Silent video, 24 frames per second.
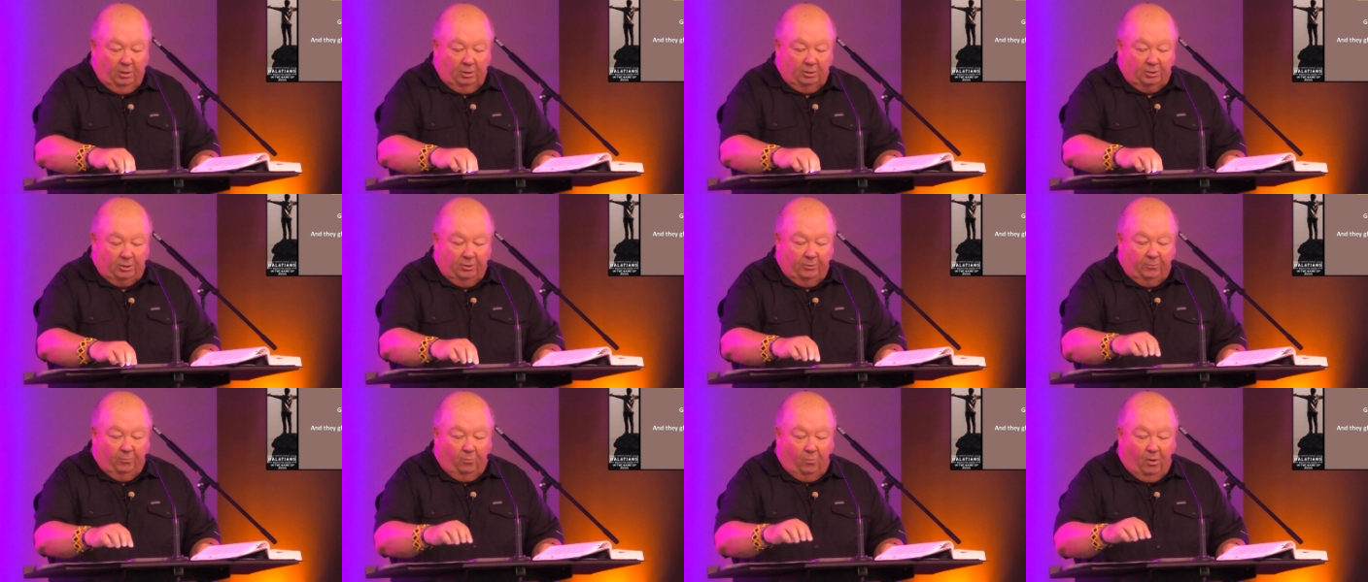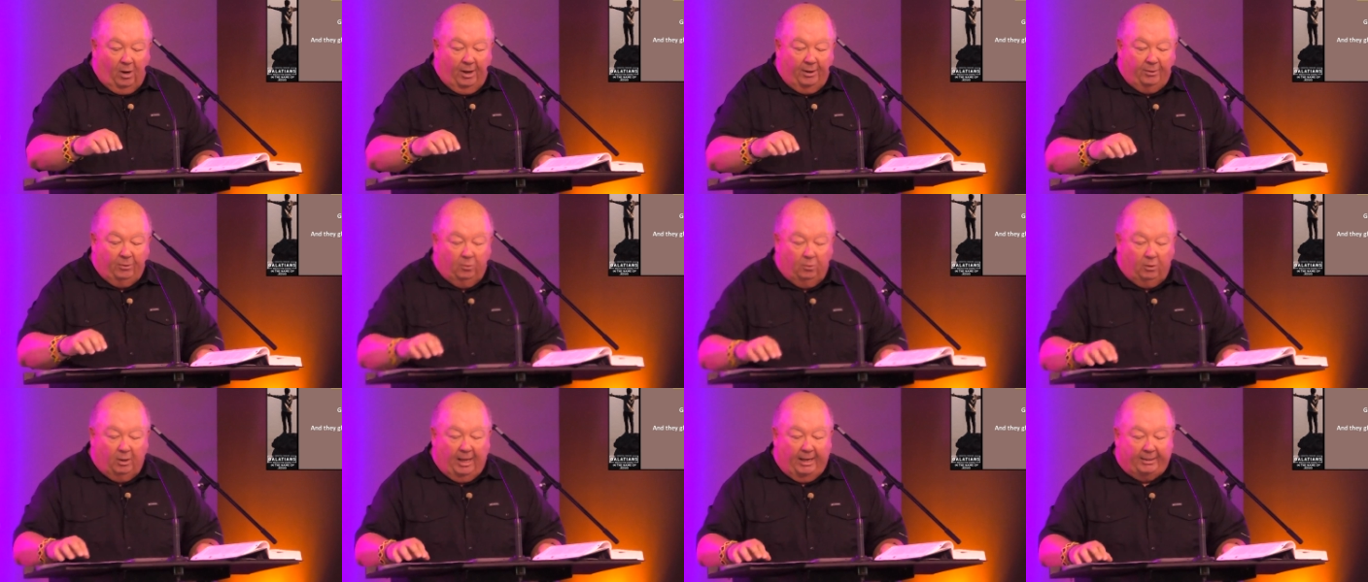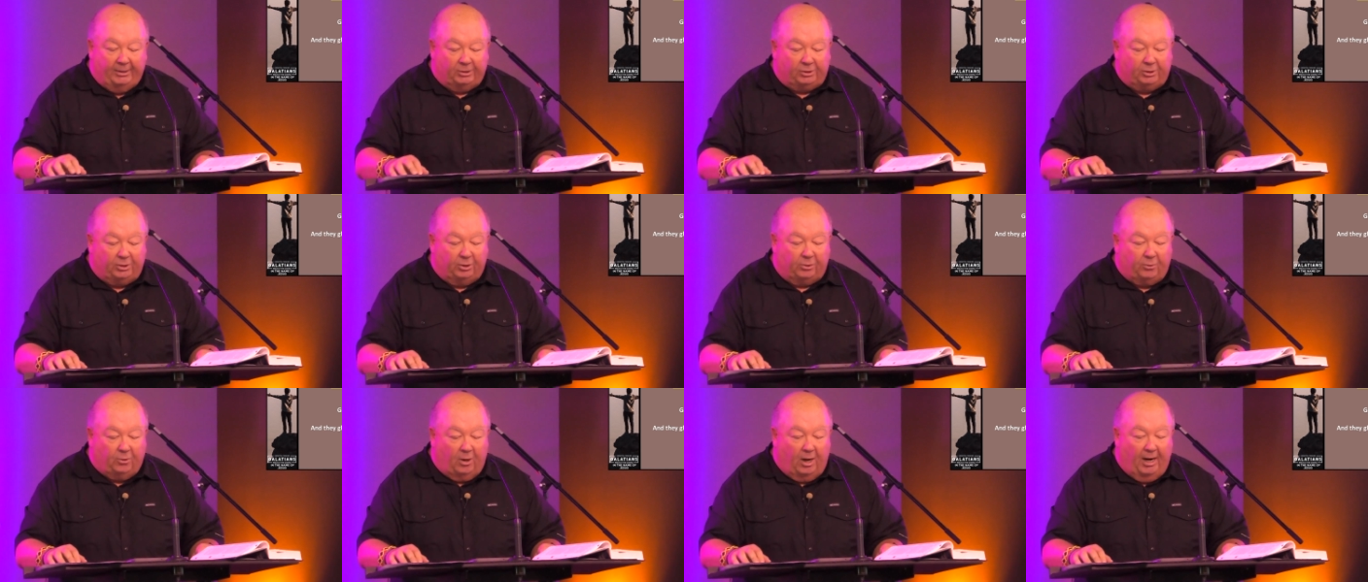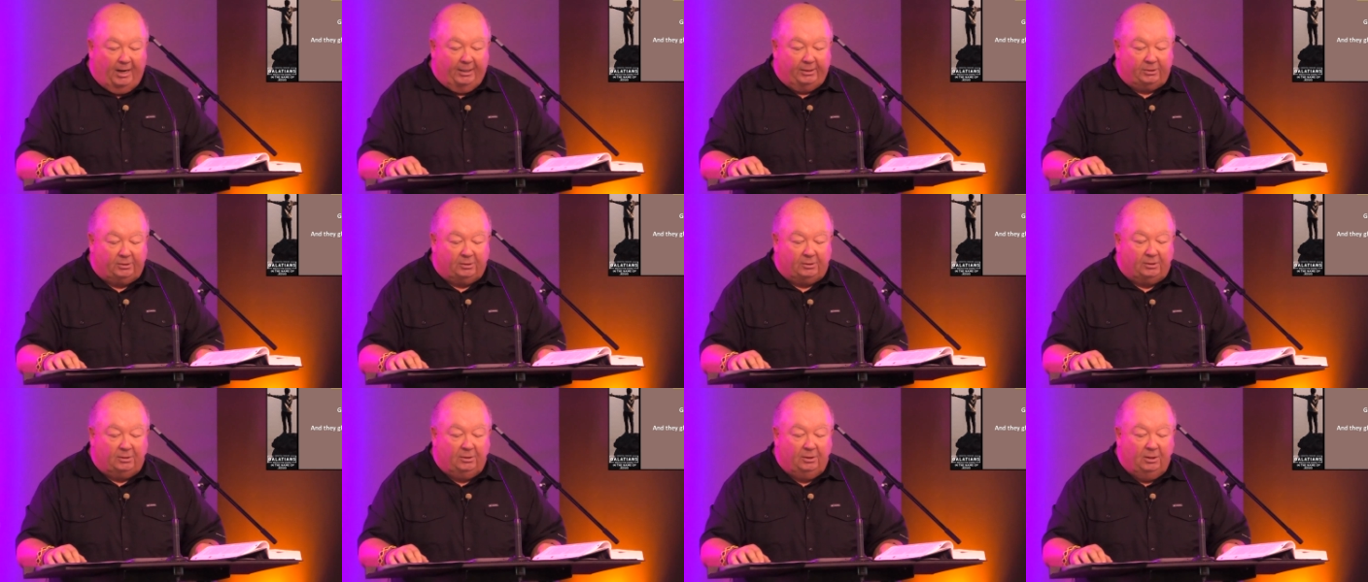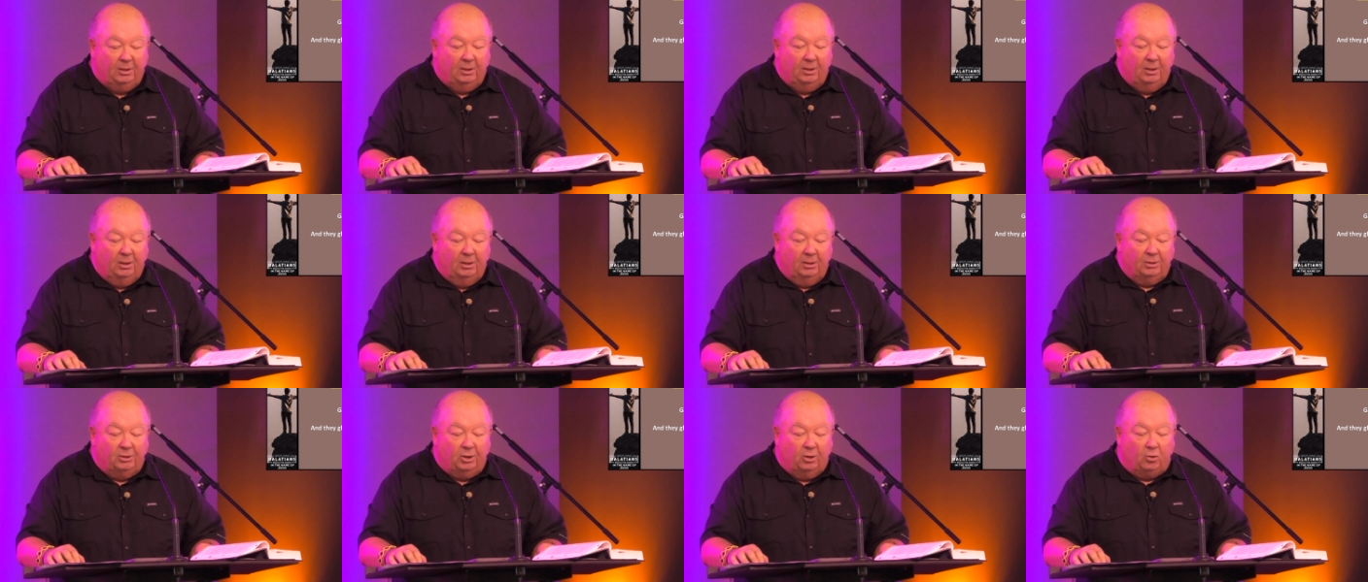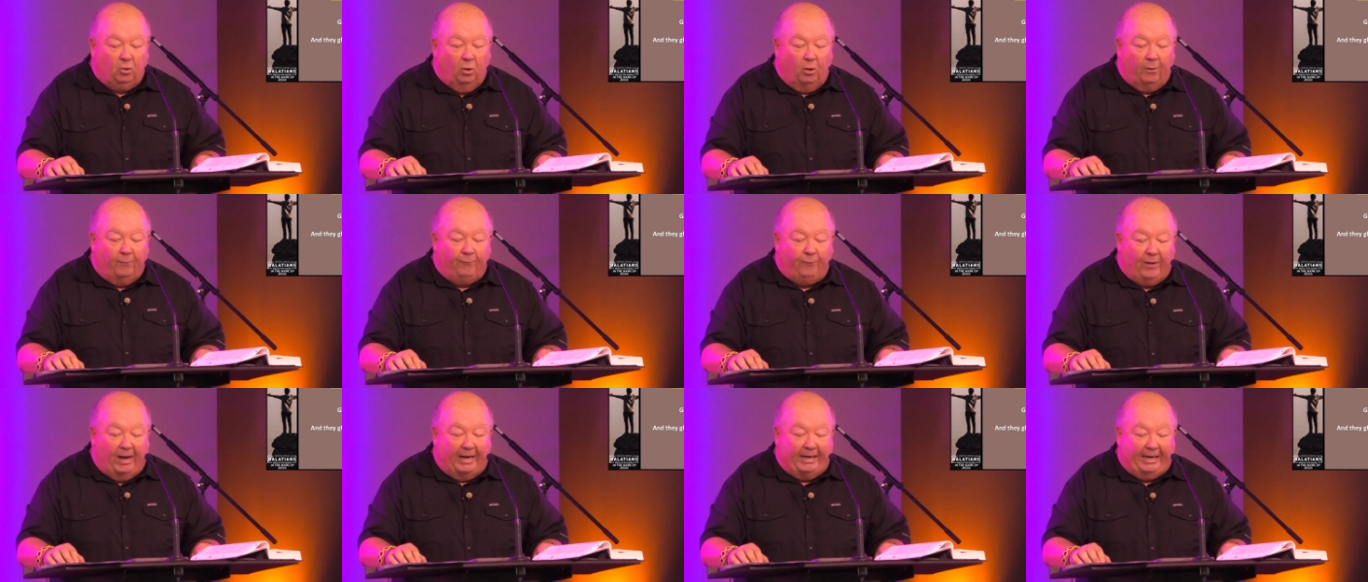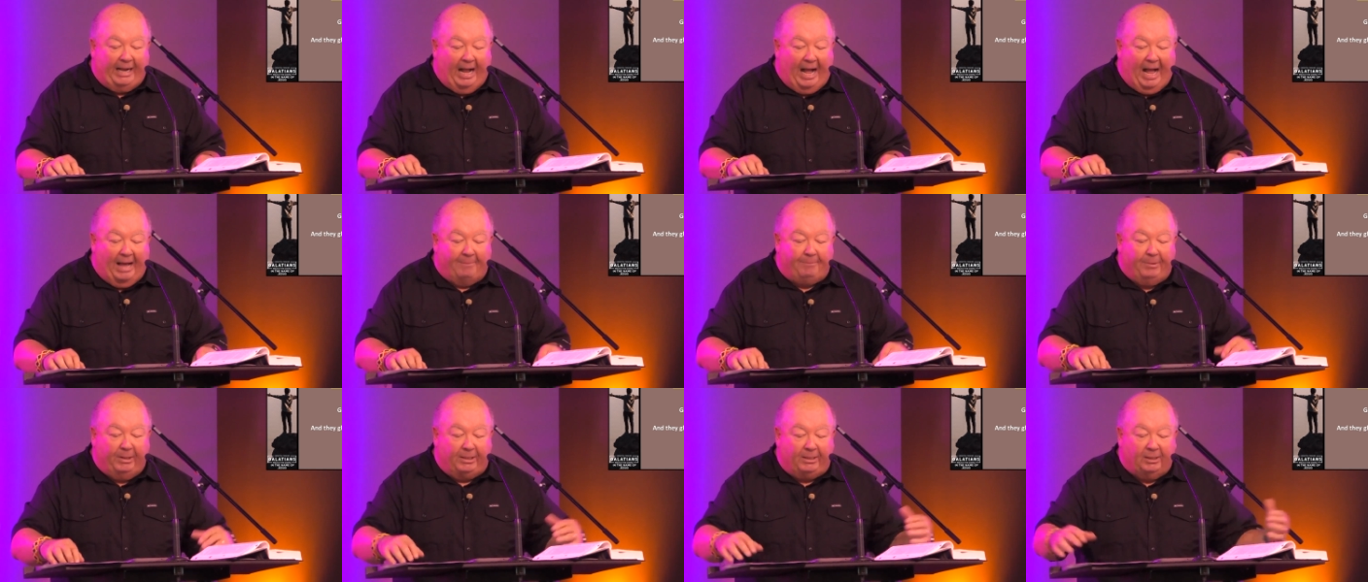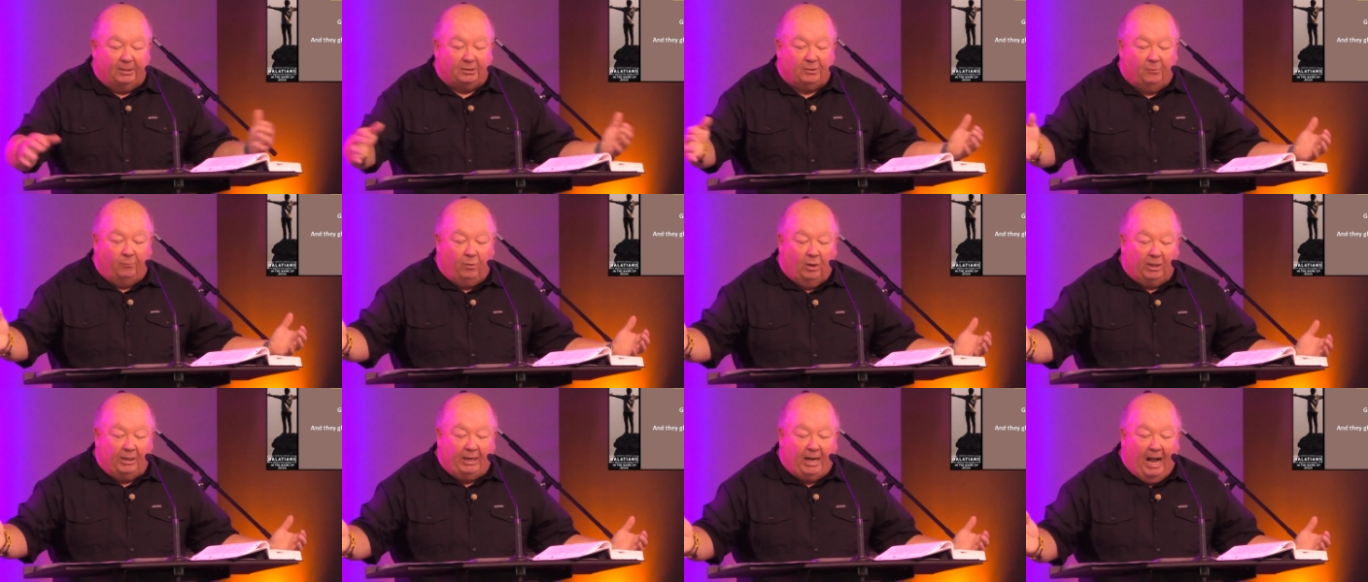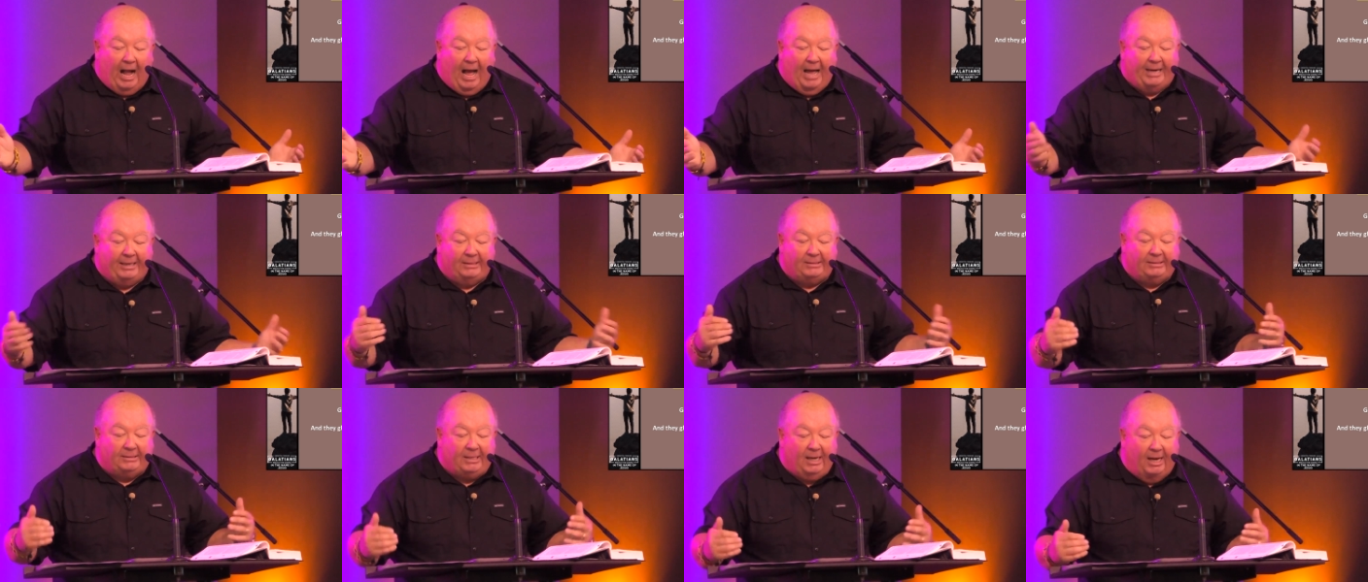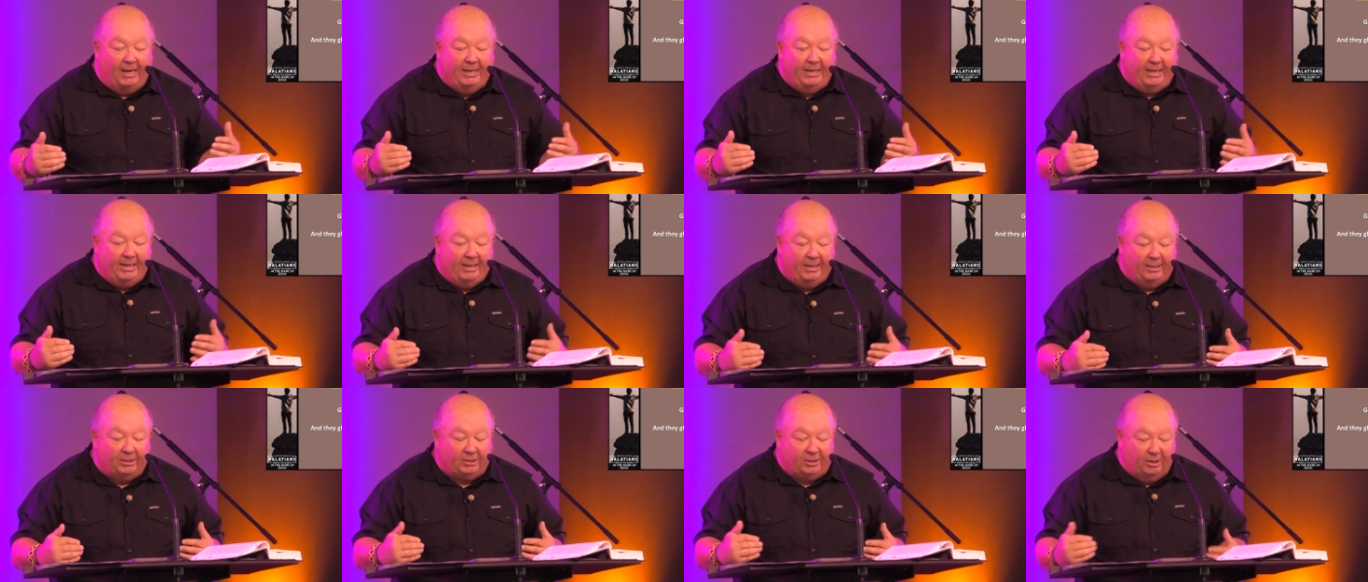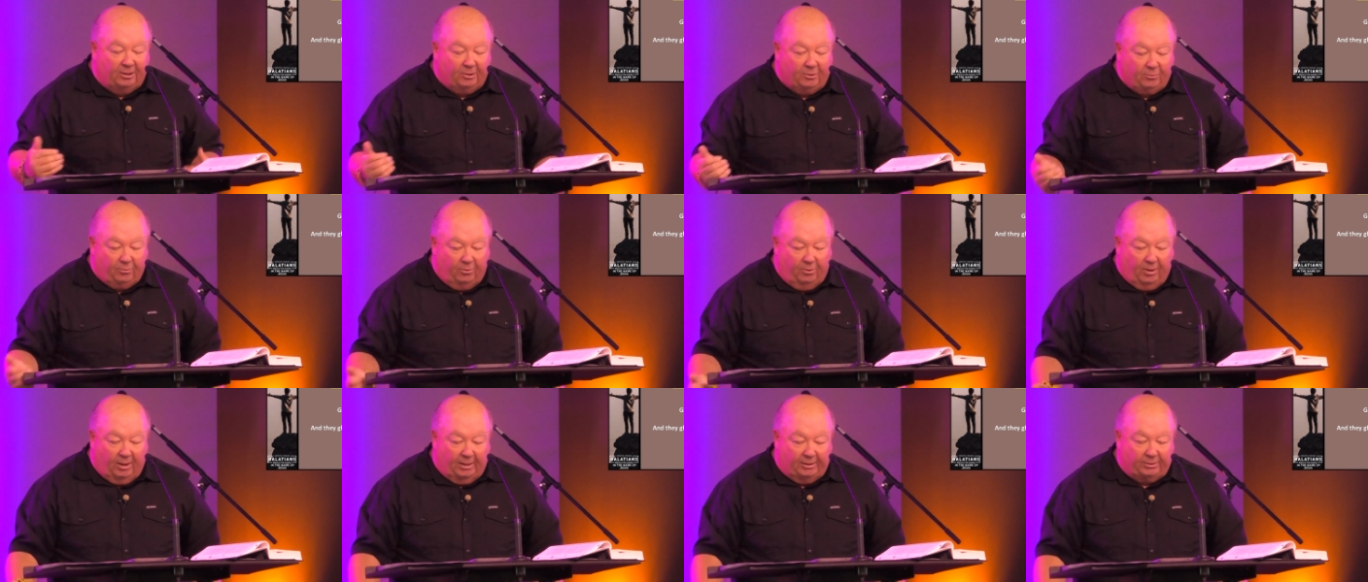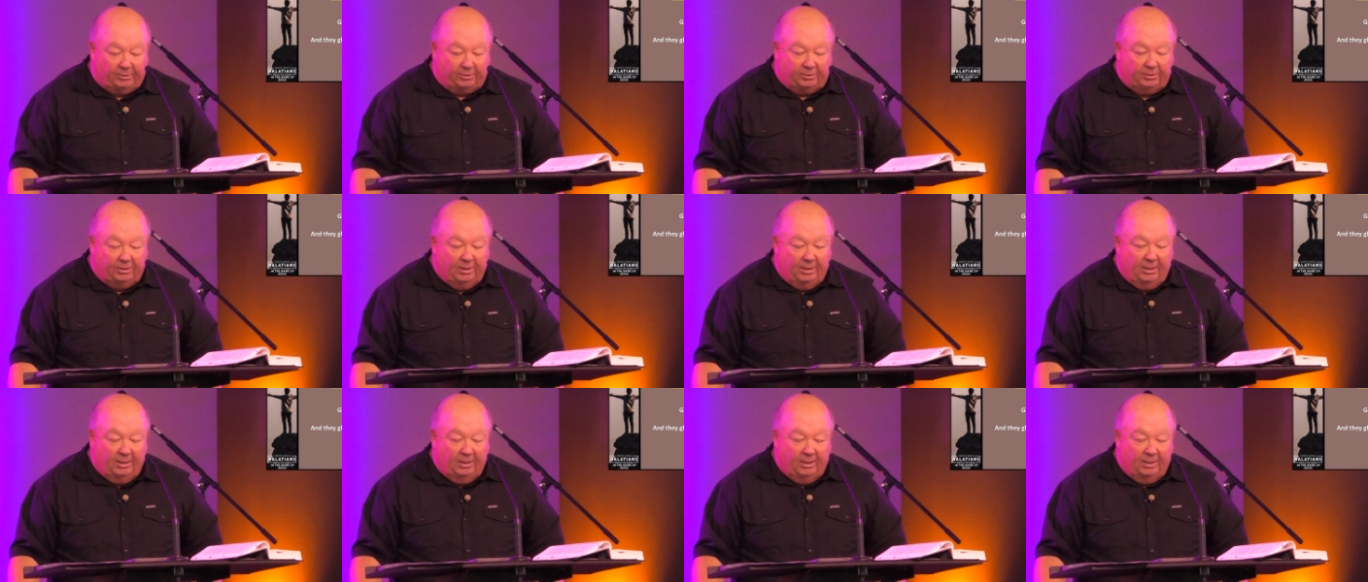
to the one who led us to Christ, to glorify God because of what God has done in us and through us.